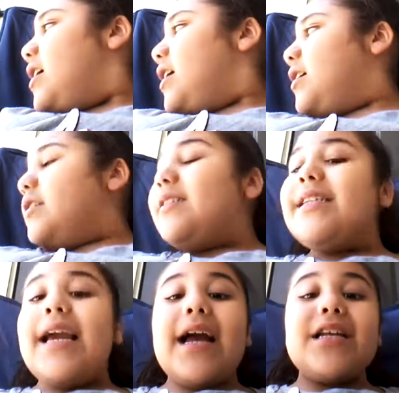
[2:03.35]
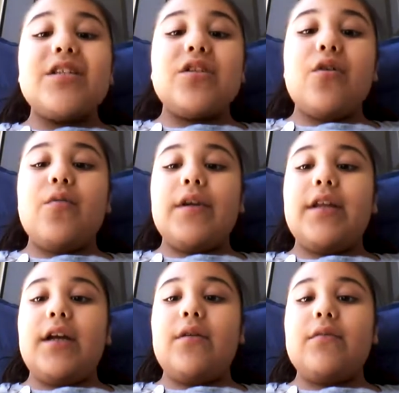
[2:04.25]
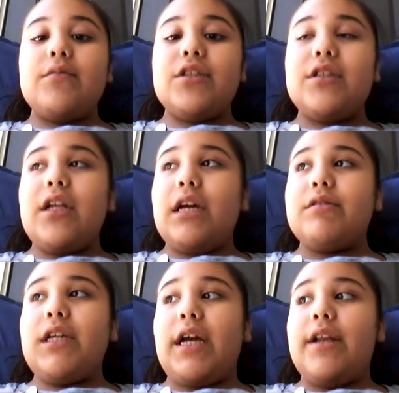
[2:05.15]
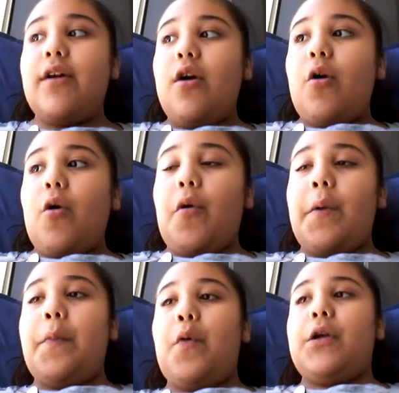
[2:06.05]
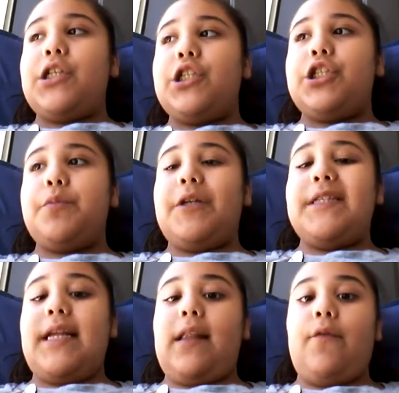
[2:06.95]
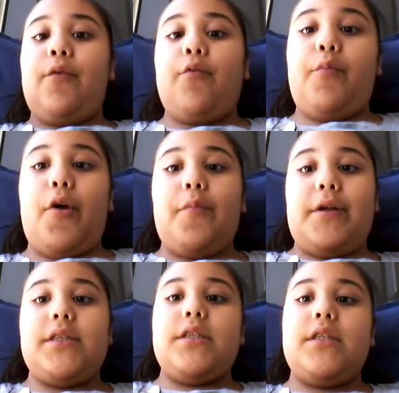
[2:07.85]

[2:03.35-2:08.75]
And yeah, so right now I'm just outside on my porch because I live in an apartment.